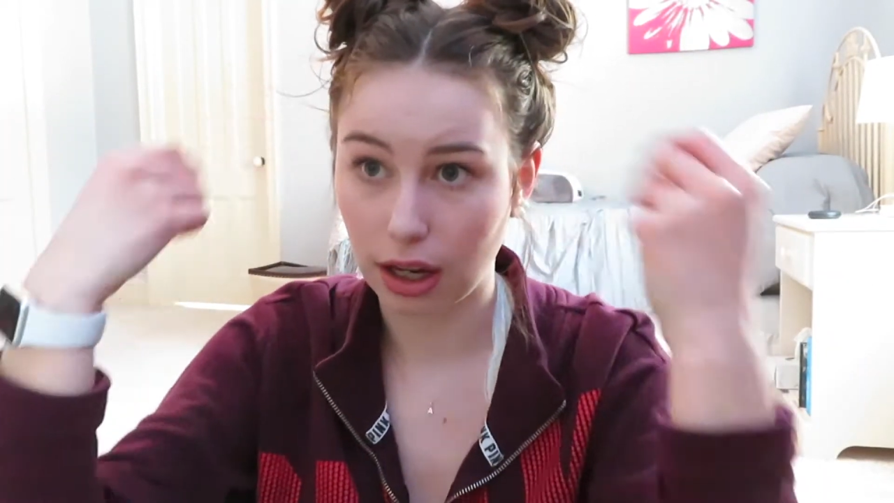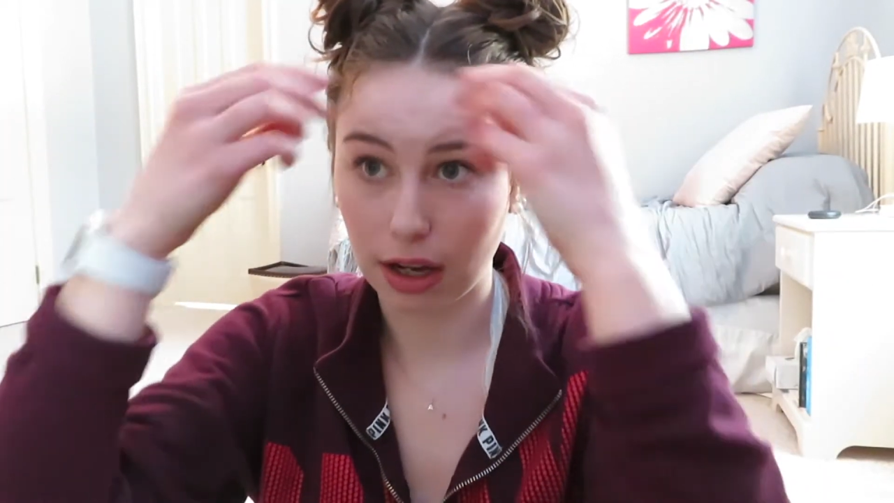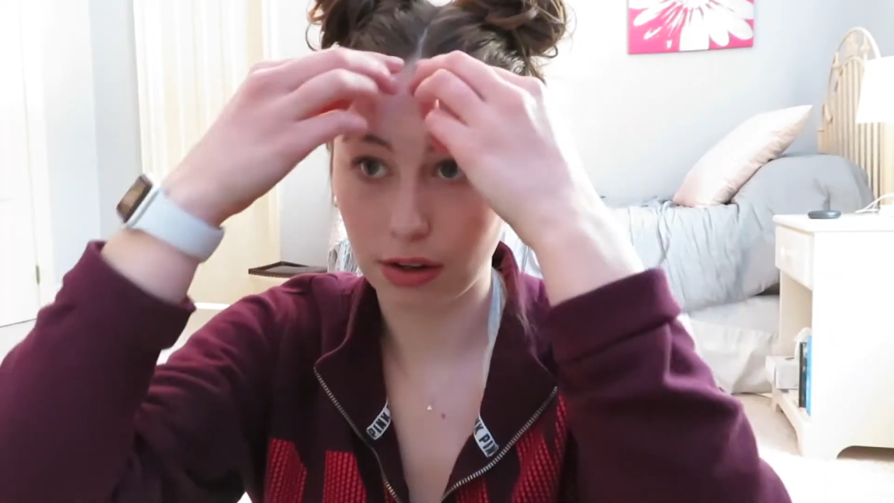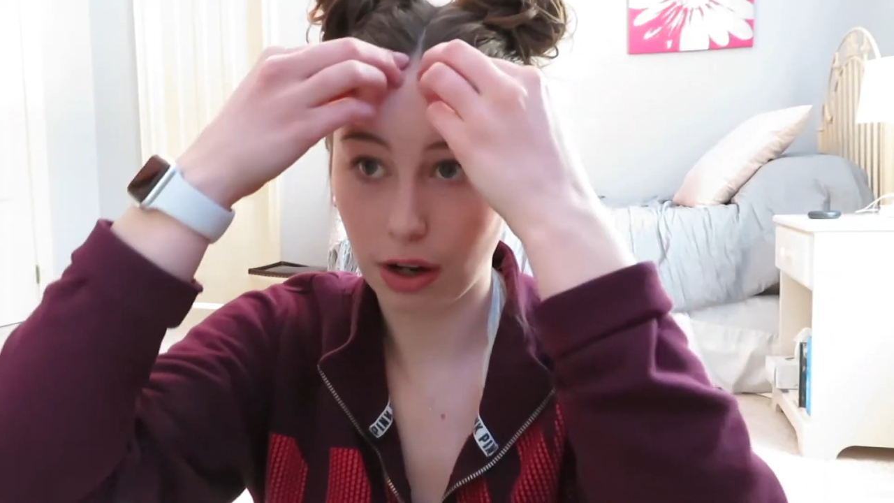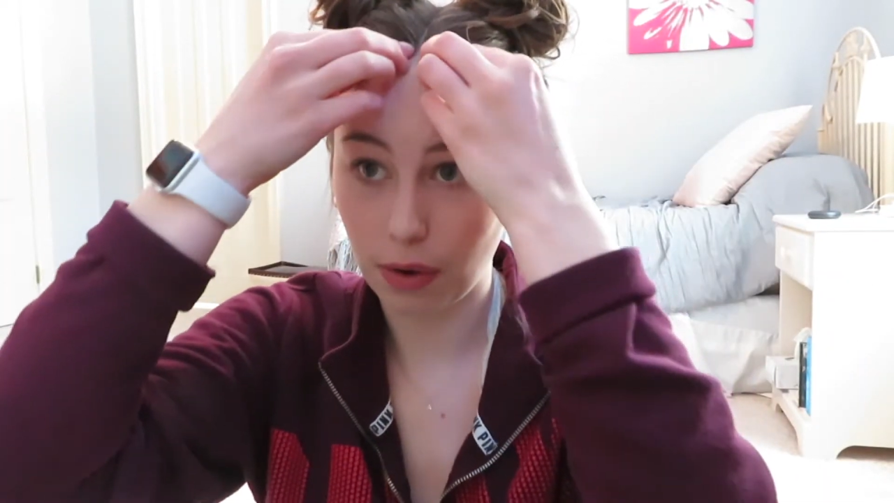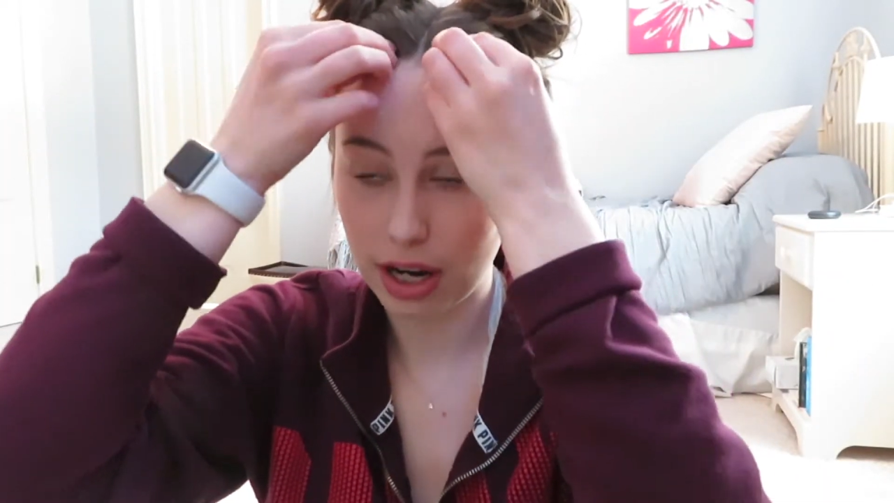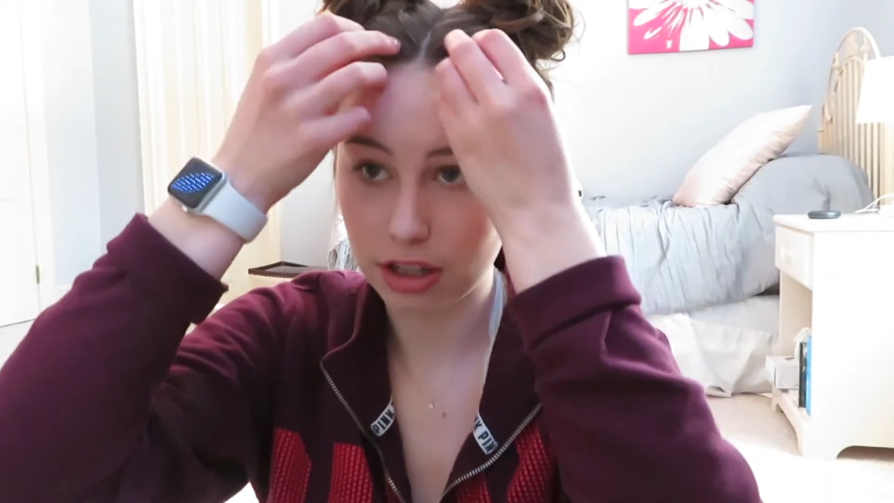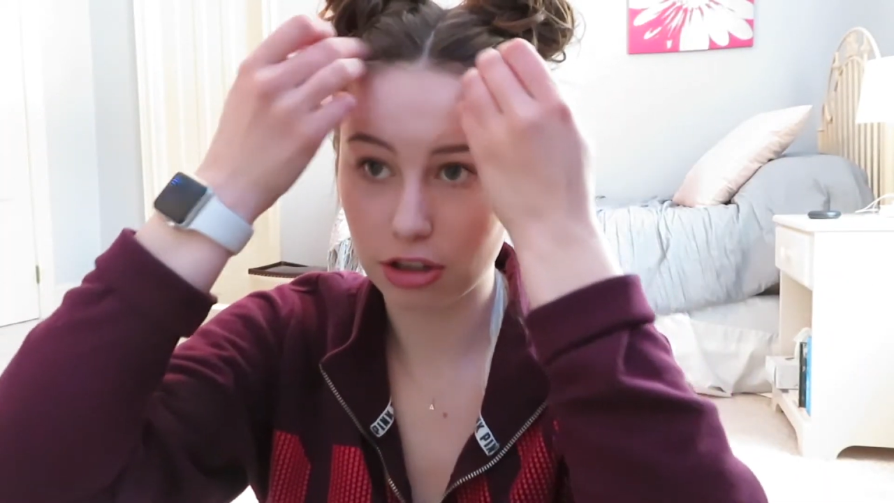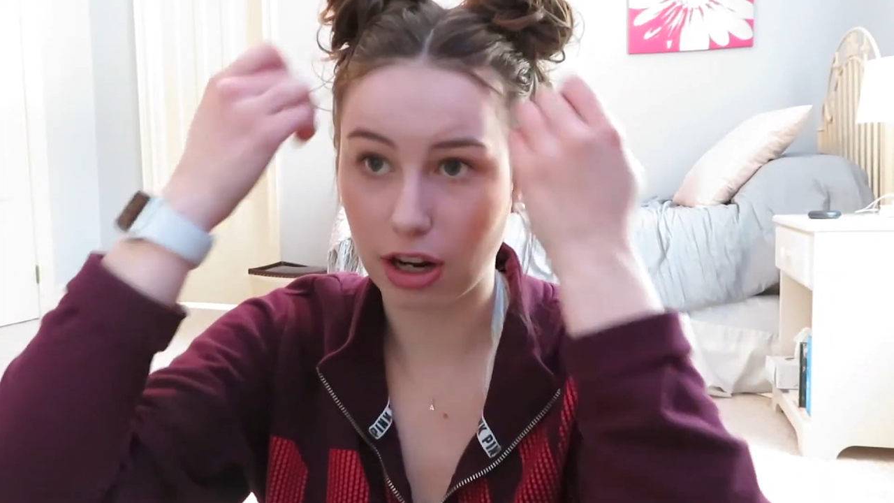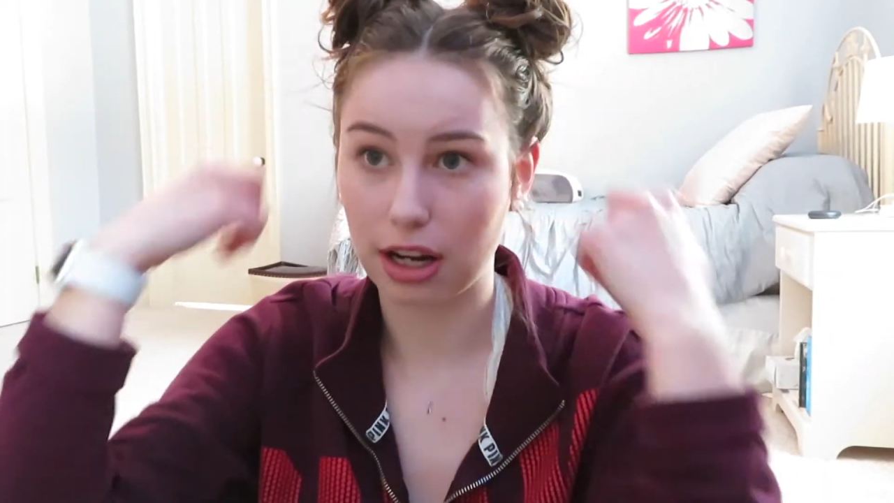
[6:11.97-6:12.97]
I don't know, I
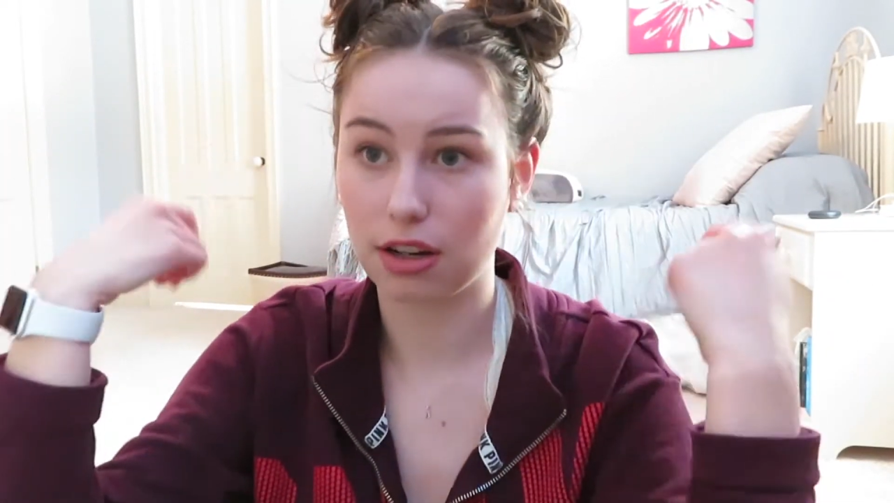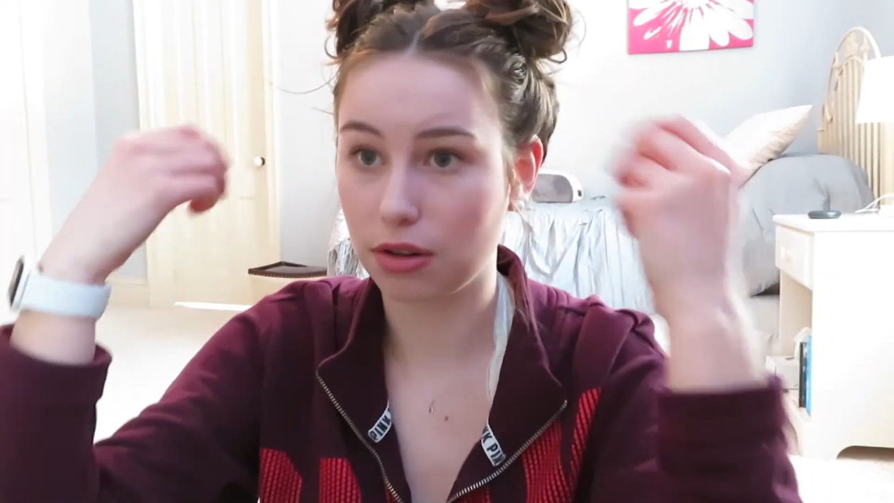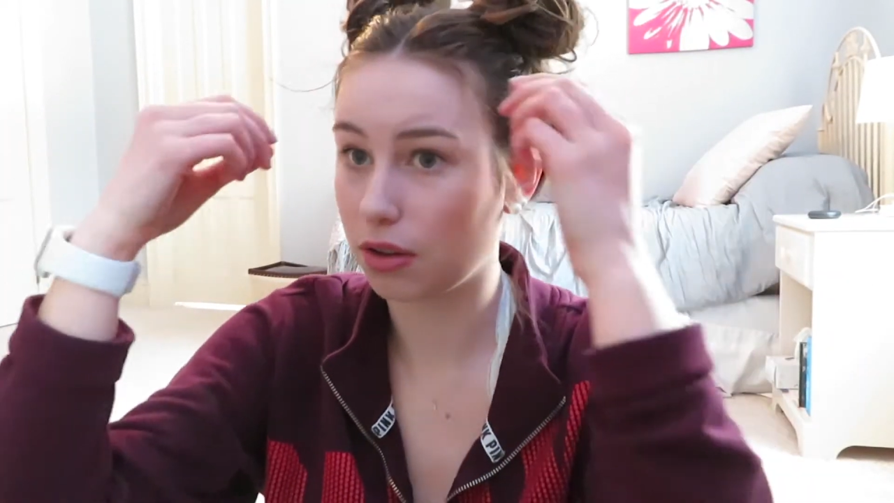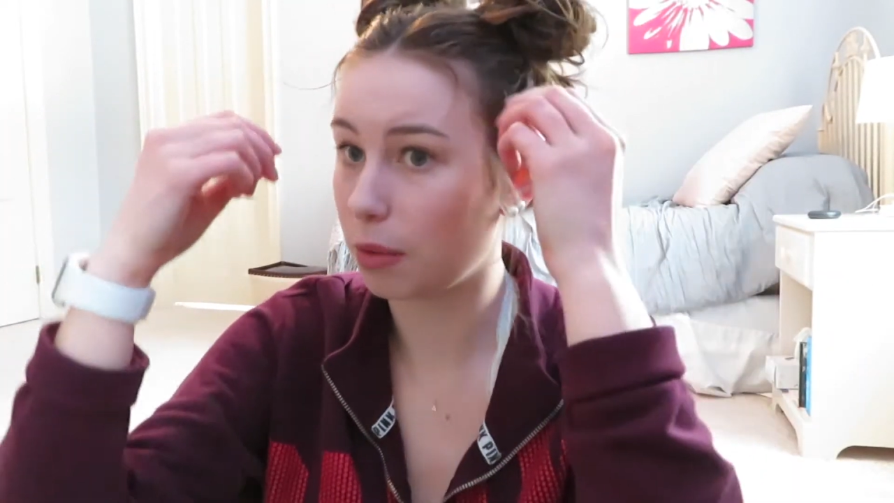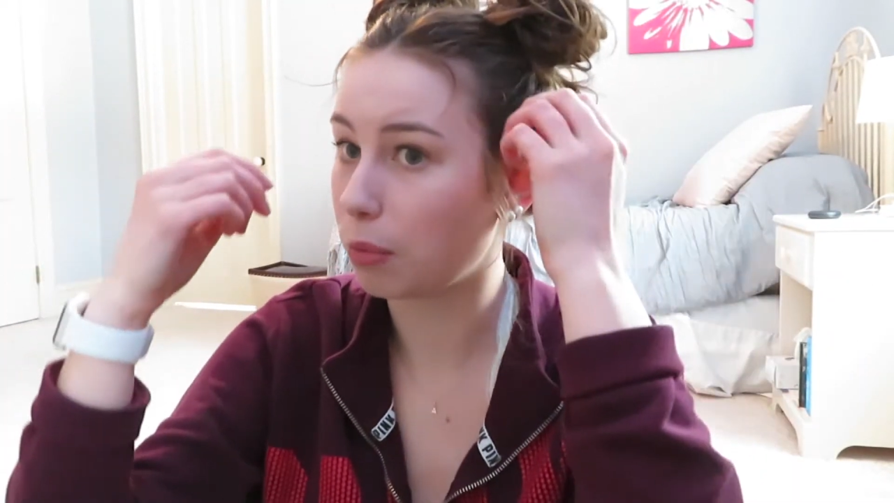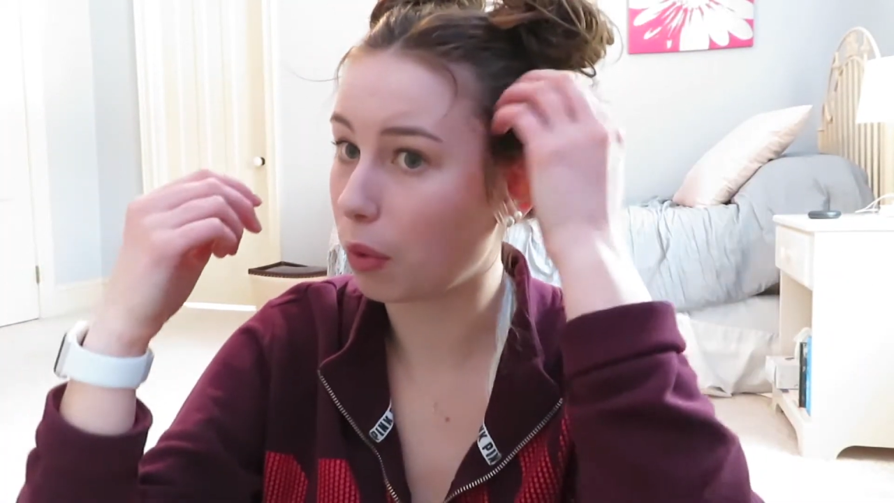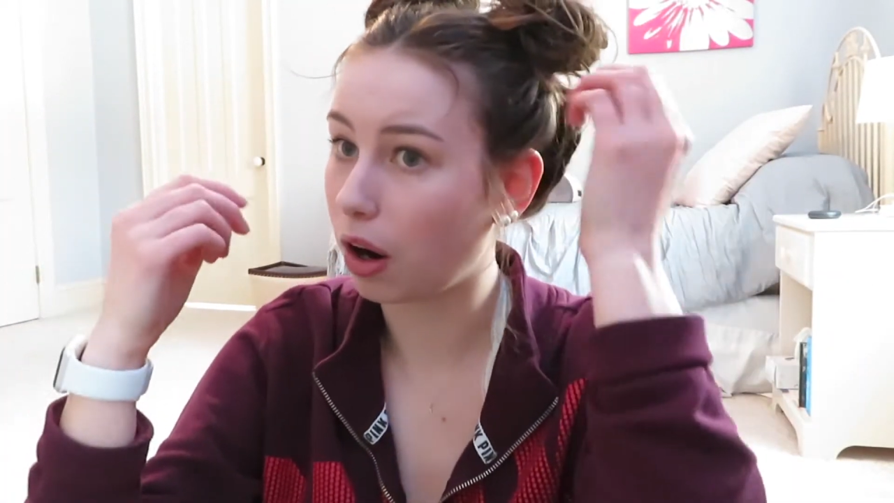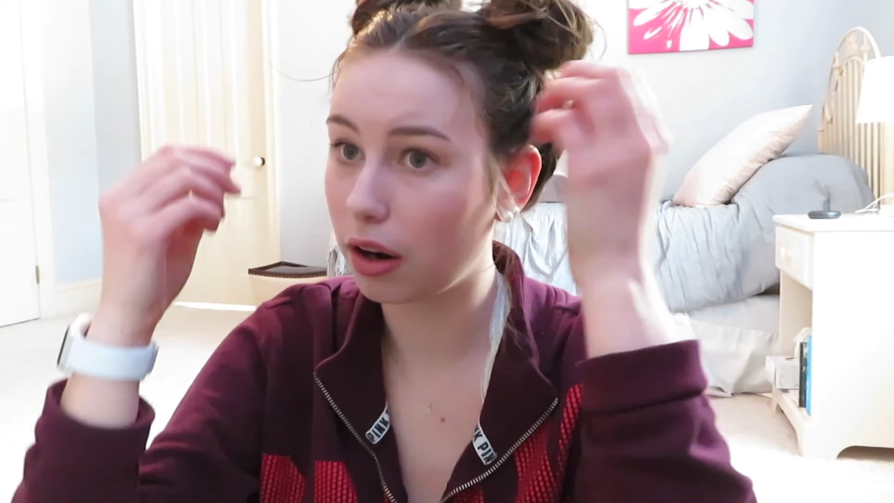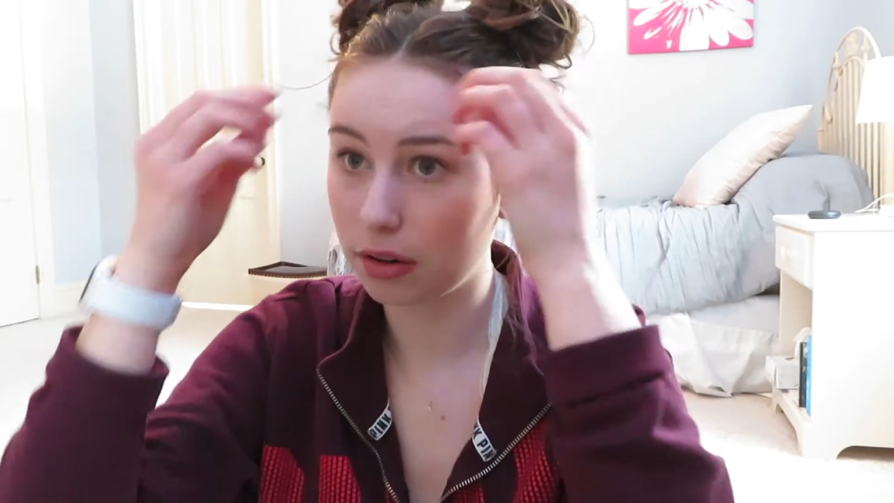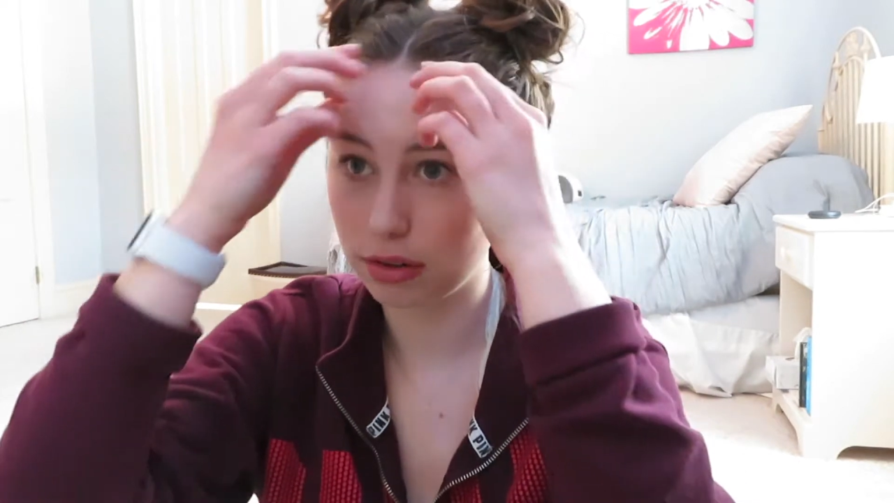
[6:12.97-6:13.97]
should try to do them
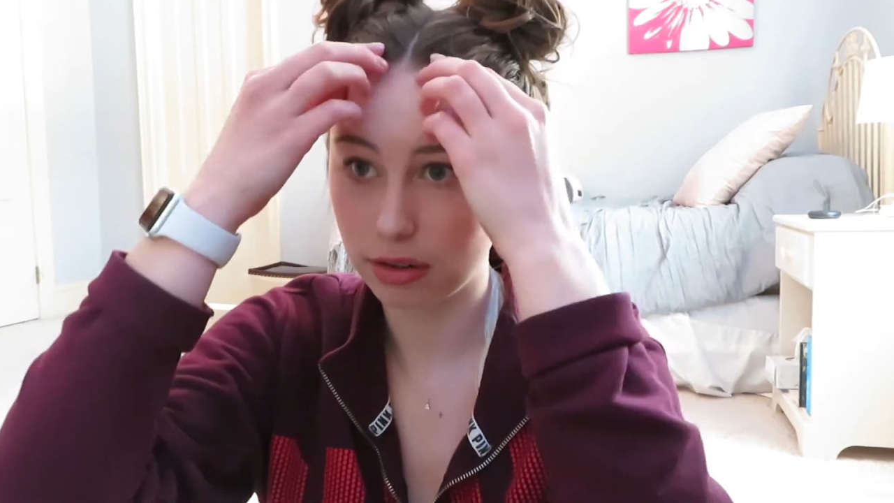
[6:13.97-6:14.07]
more